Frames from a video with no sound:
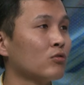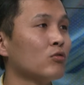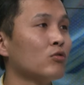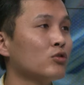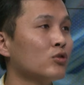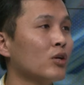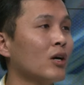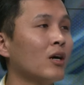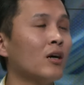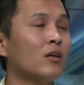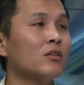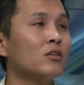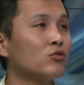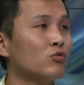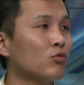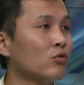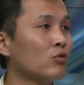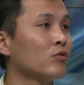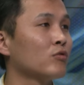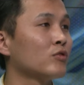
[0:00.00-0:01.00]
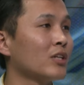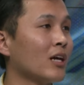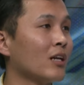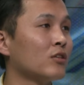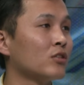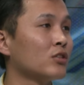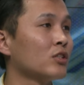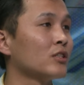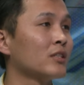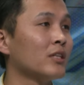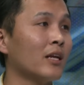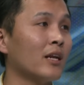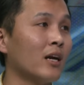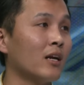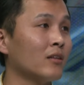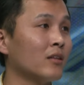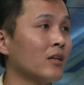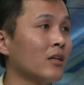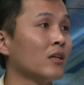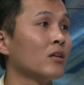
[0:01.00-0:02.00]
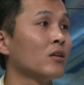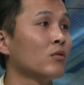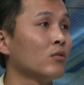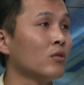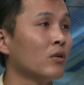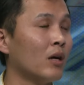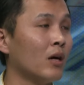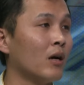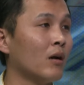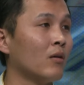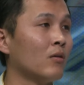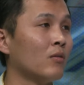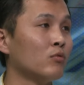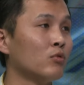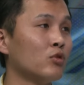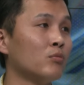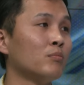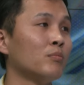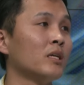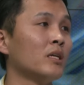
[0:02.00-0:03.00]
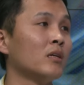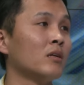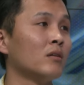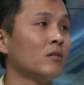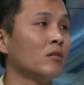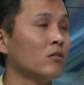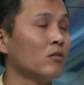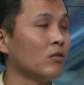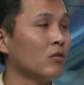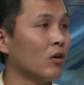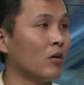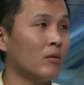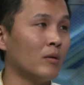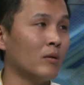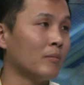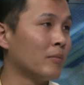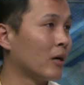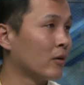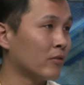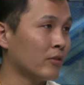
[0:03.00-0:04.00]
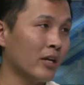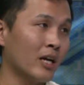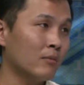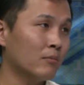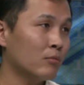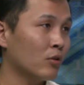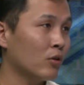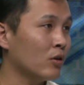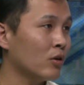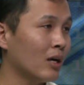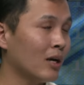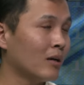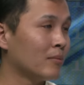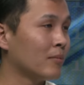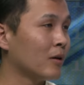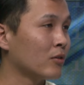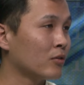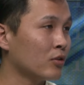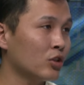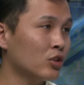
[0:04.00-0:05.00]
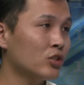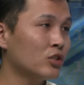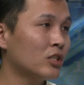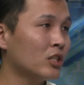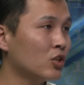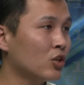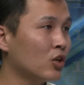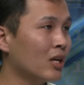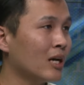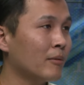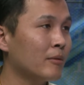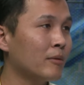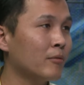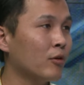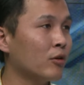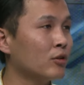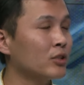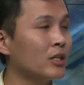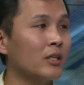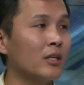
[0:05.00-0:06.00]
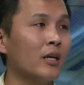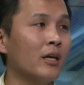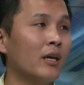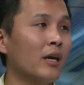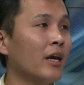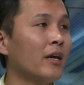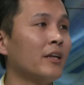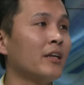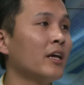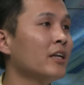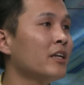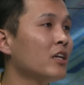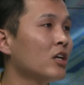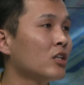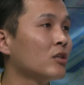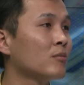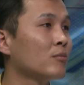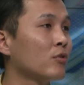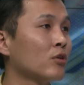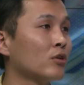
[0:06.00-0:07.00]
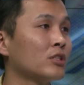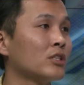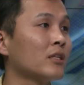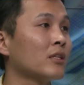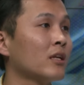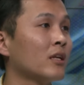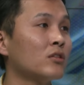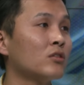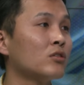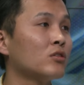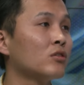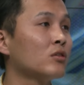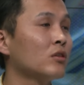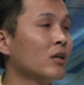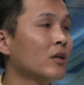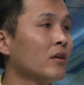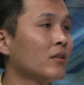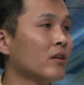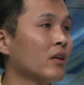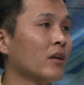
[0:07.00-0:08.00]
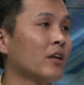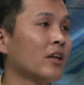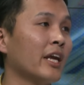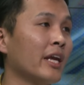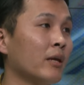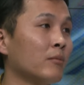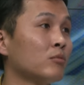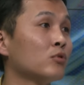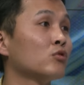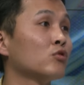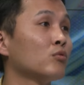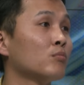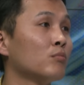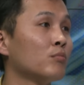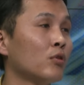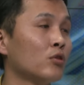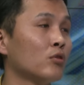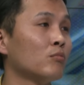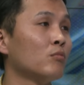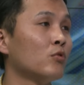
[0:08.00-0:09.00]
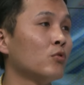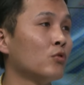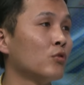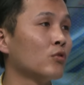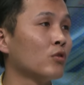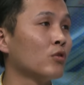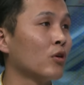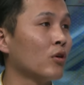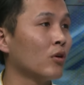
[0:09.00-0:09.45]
those are the sort of challenges that I think would be about this digital library project and any other project that aims to put more